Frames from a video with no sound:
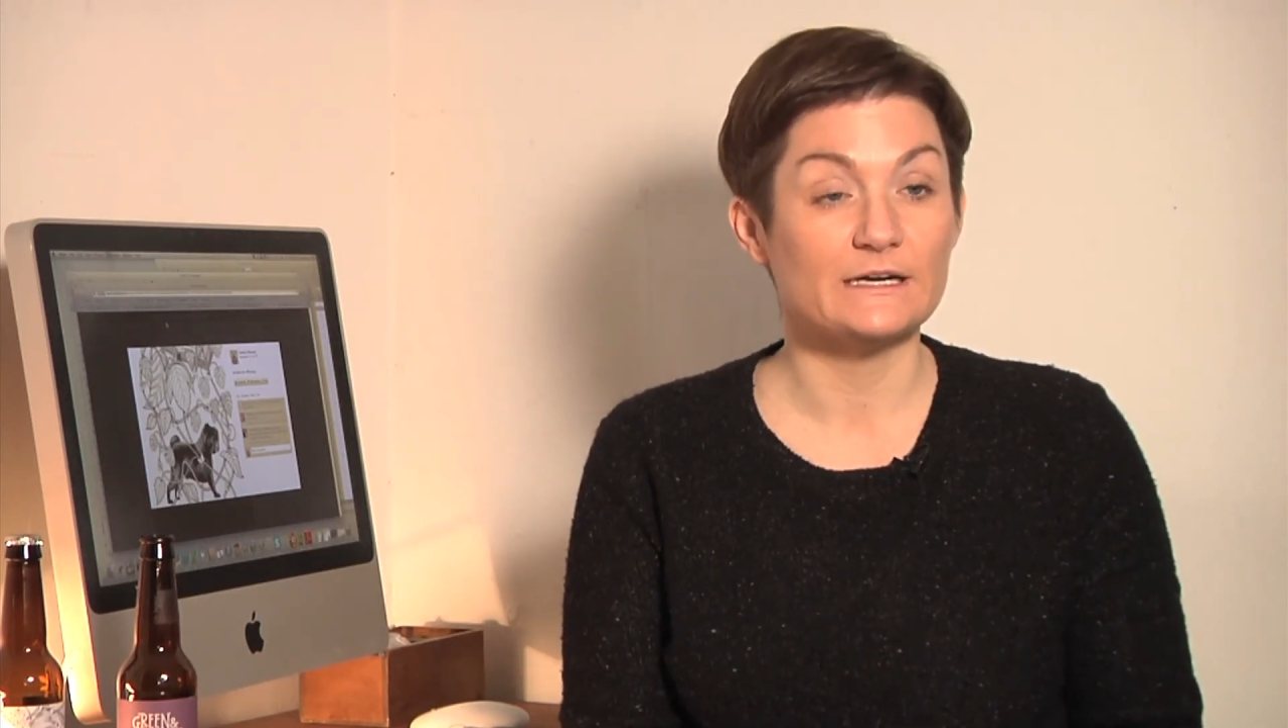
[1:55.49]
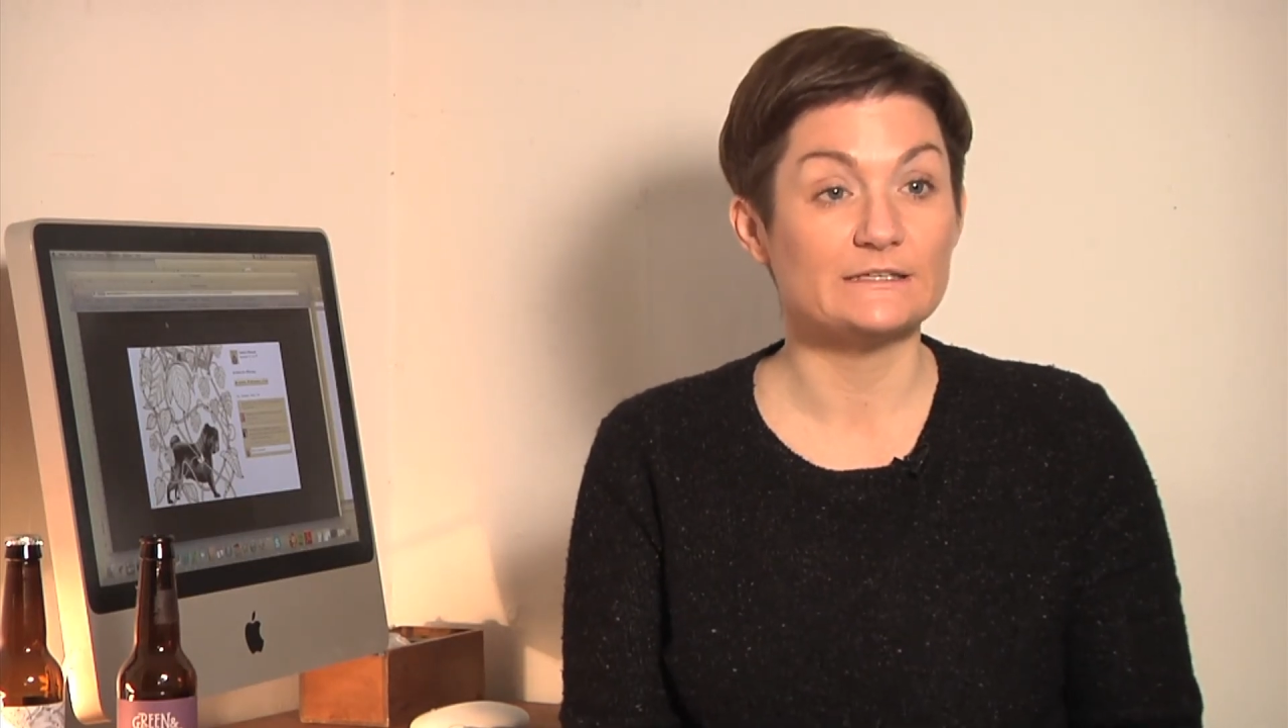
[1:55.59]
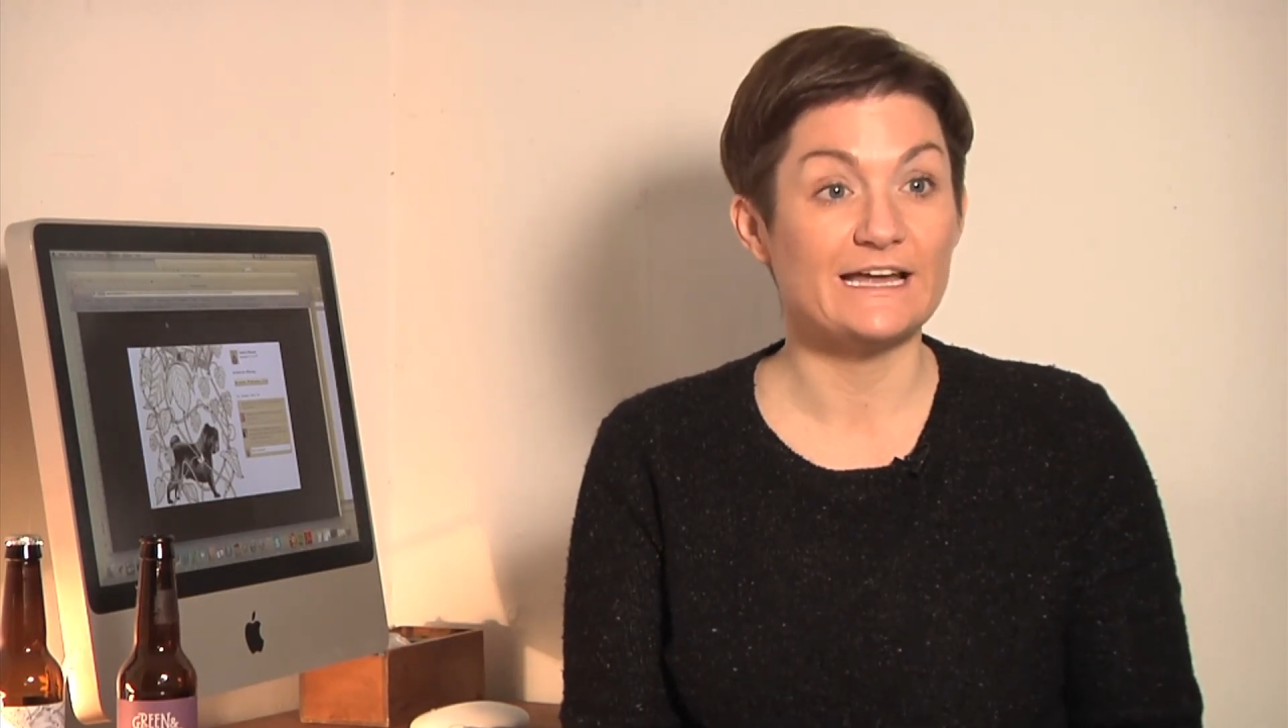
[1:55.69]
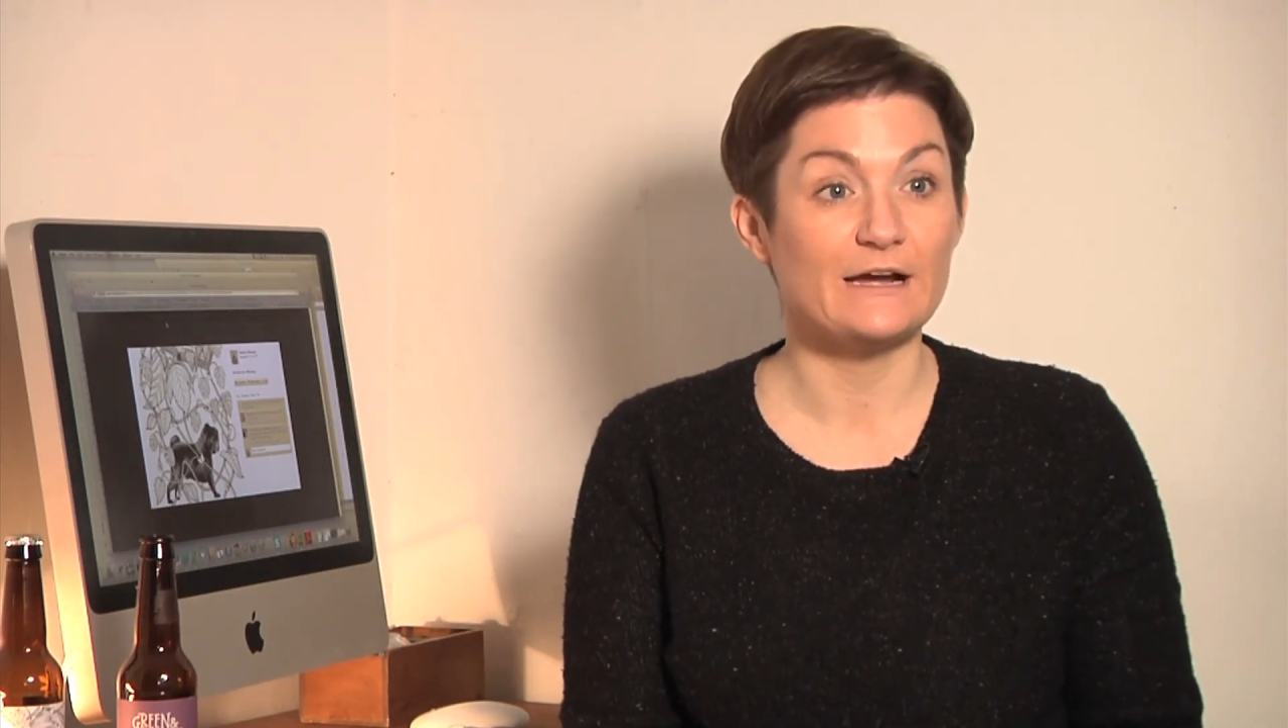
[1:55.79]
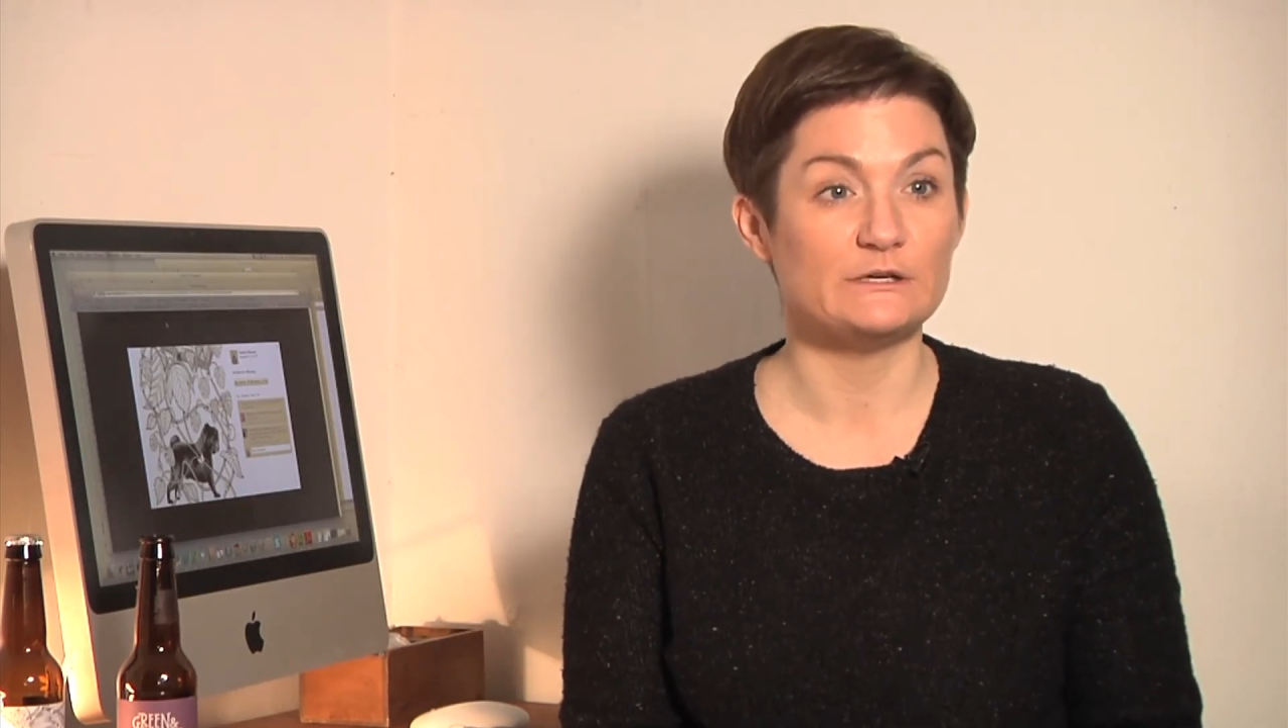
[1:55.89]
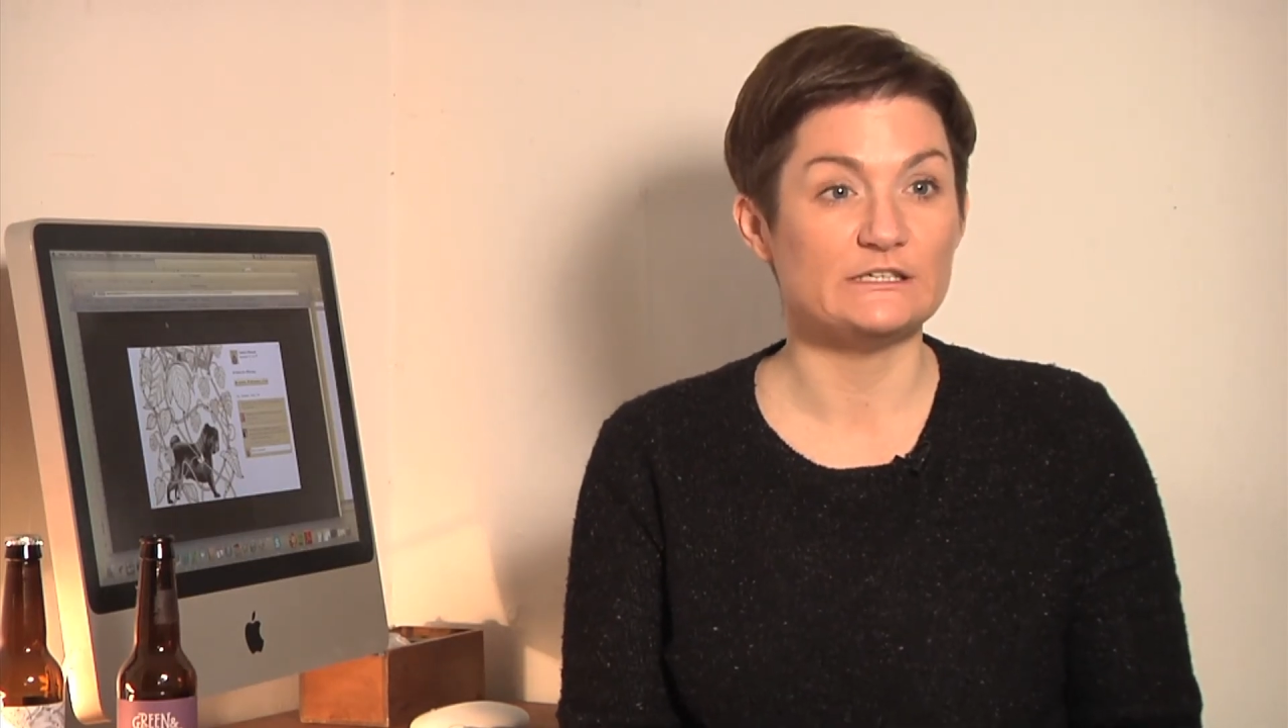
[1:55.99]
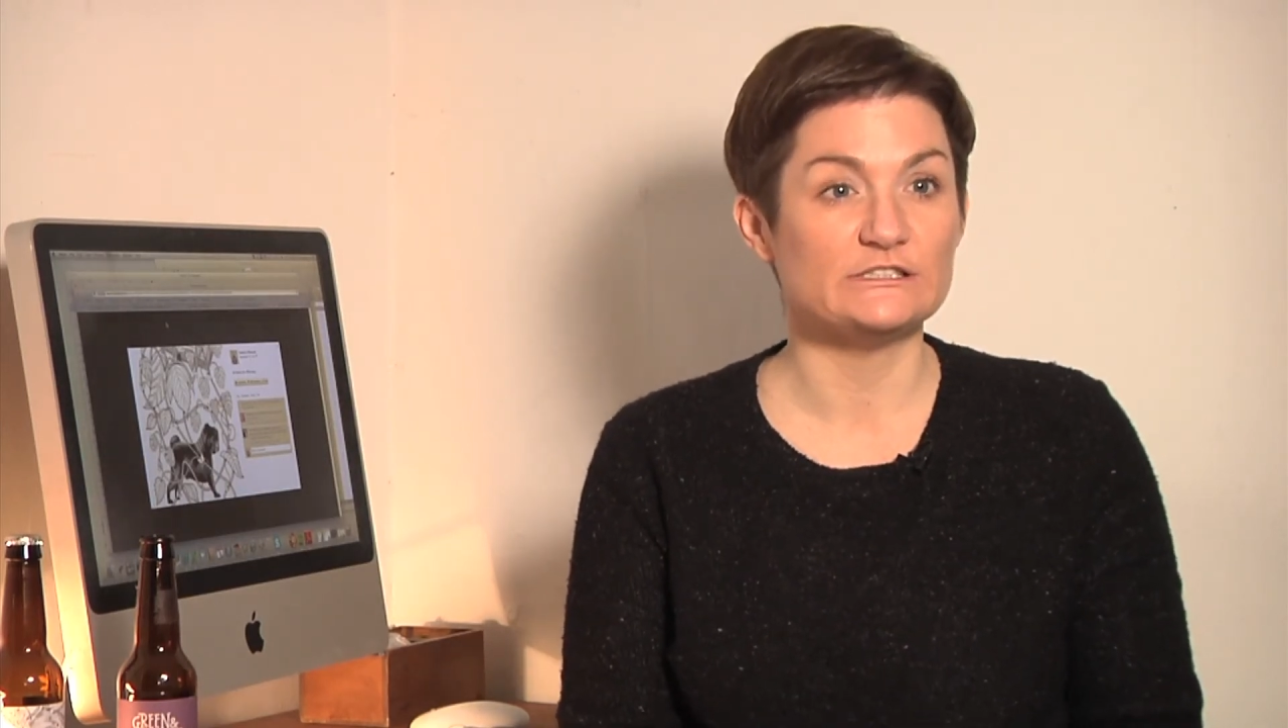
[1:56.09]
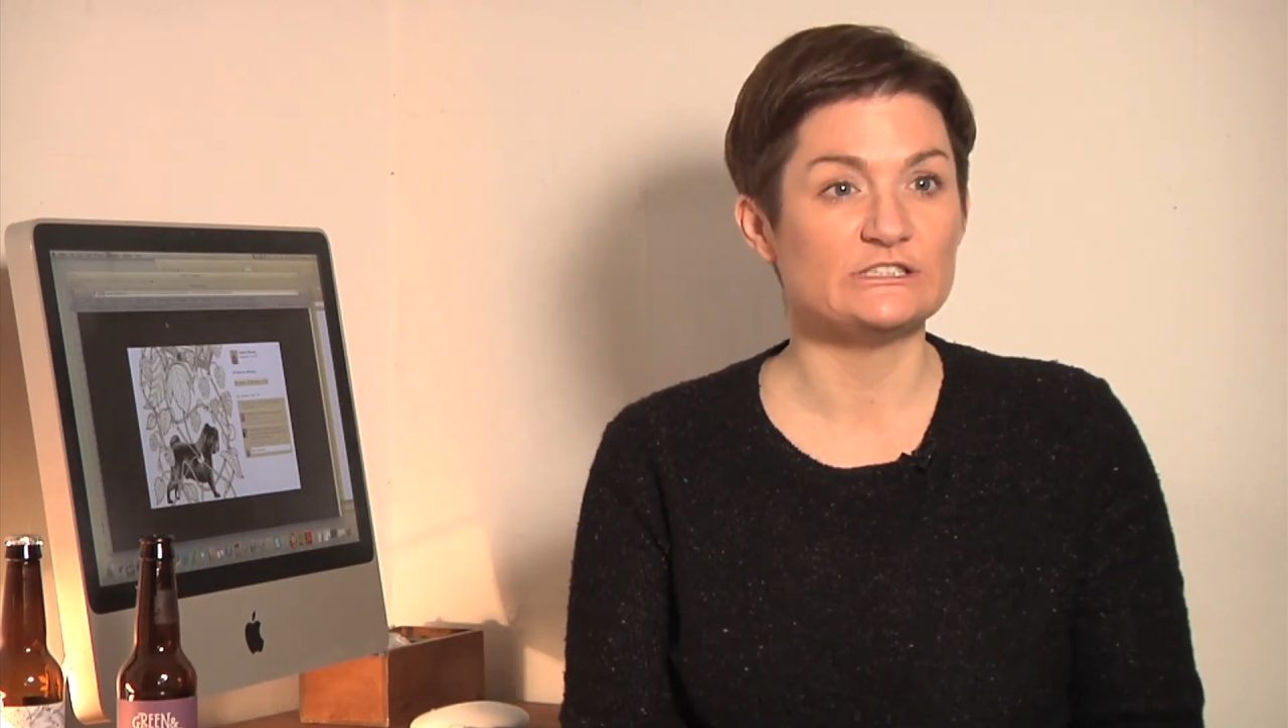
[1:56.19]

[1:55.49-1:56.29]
and how much.